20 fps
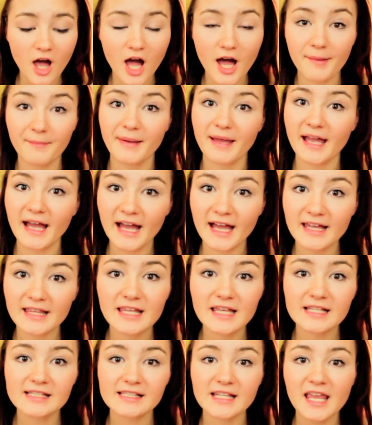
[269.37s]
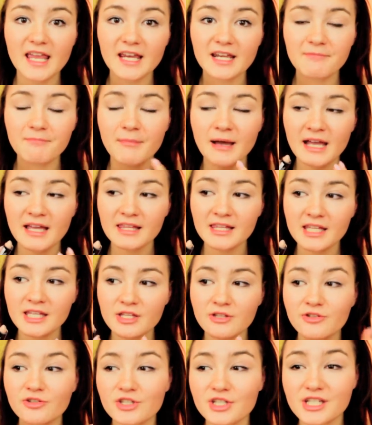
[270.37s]
on my eyelids. And Miley
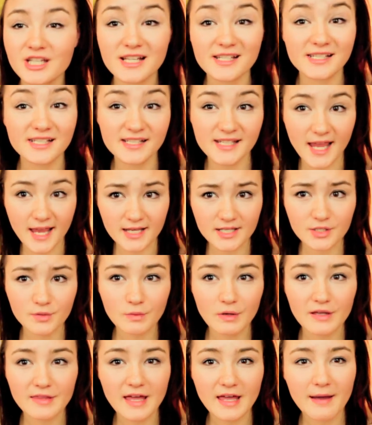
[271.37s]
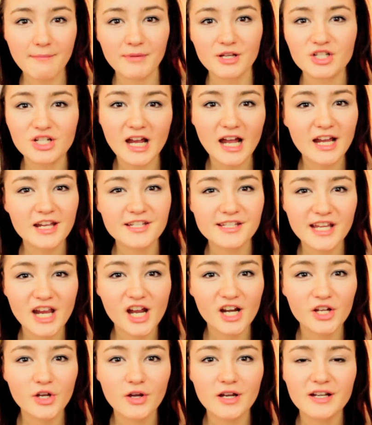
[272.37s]
usually doesn't tend to wear that much
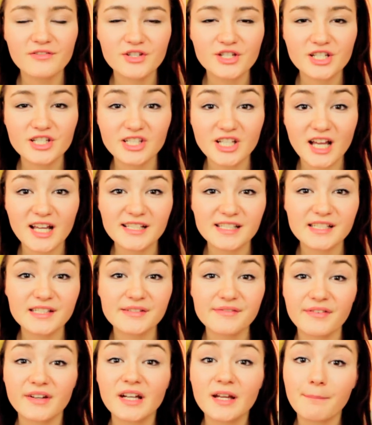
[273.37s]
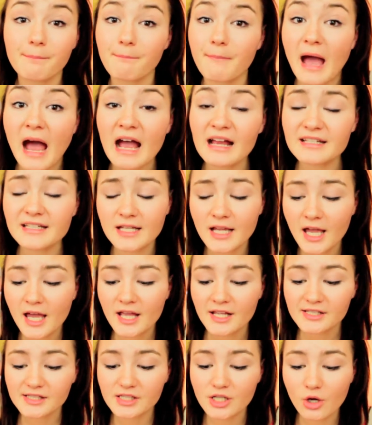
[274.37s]
eyeshadow, and if she does, it's very matte.
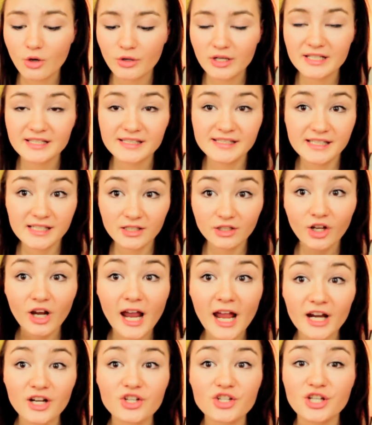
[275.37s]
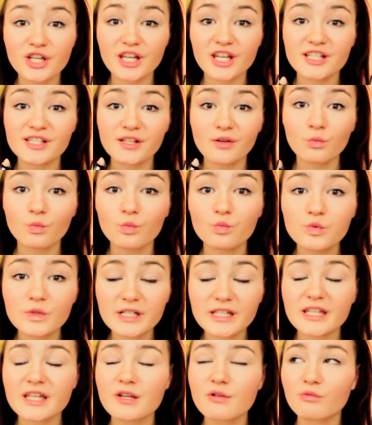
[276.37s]
So concealer actually is a
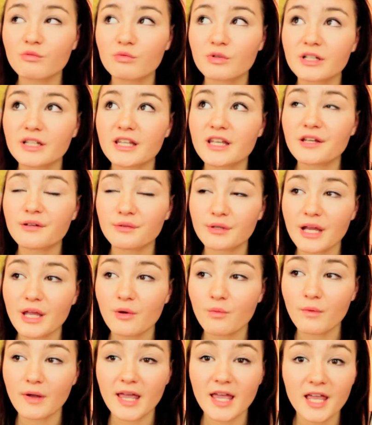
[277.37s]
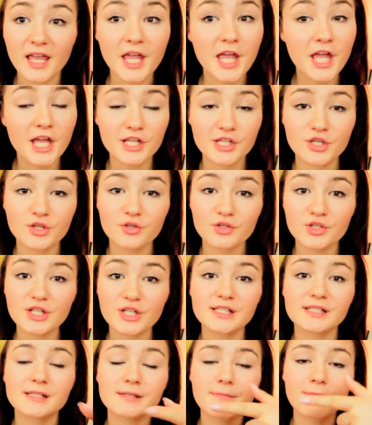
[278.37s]
really great way to
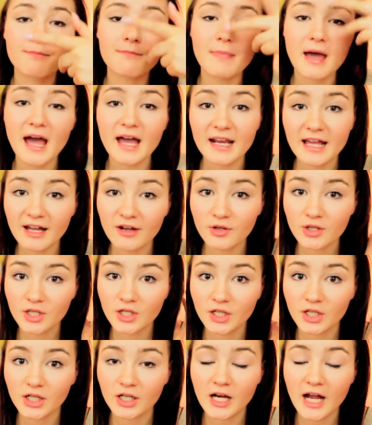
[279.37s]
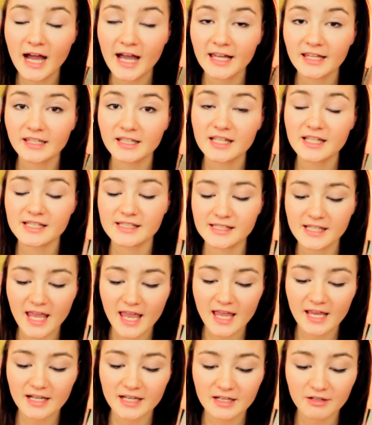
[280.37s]
just matte out your eyelids,
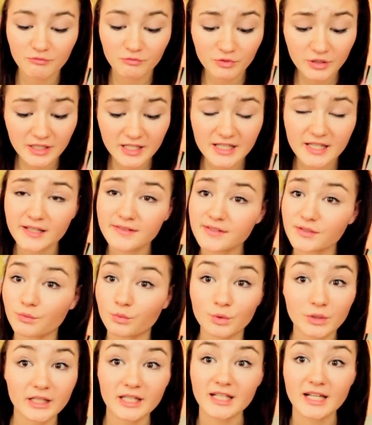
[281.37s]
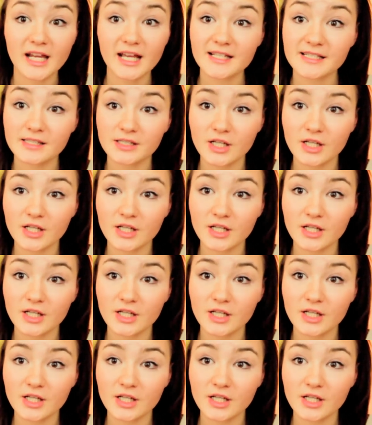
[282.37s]
and it really gives a really nice